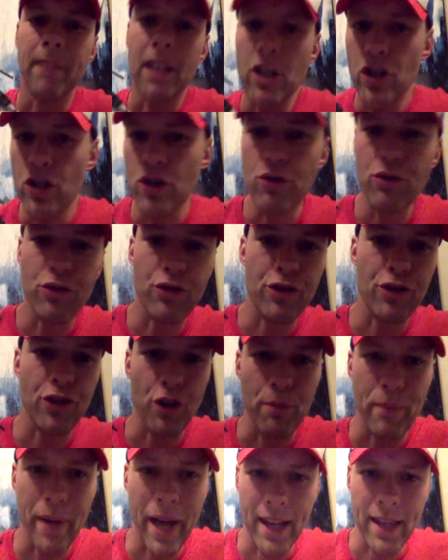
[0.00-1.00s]
These shoes are
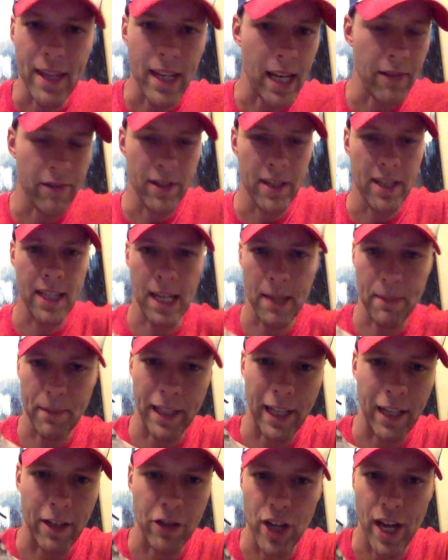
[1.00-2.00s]
so bad that even
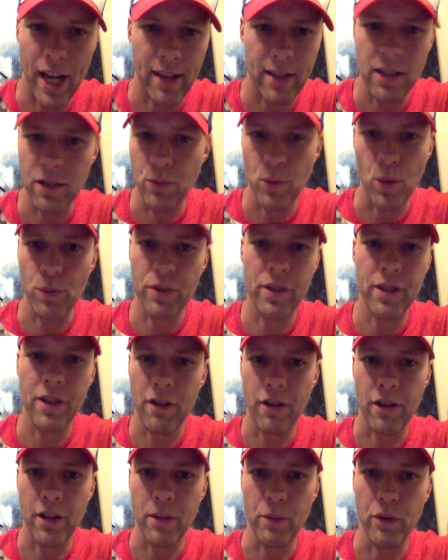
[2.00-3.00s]
Samuel L. Jackson won't
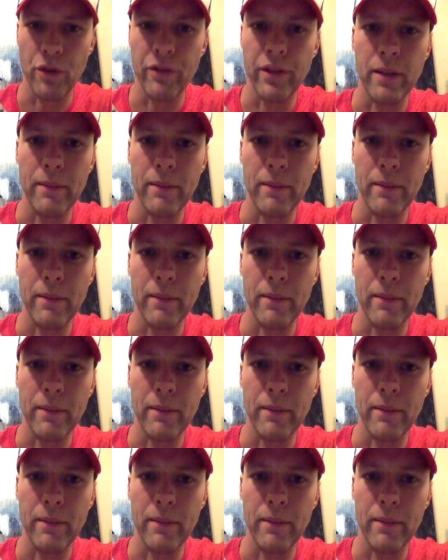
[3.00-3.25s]
star in a movie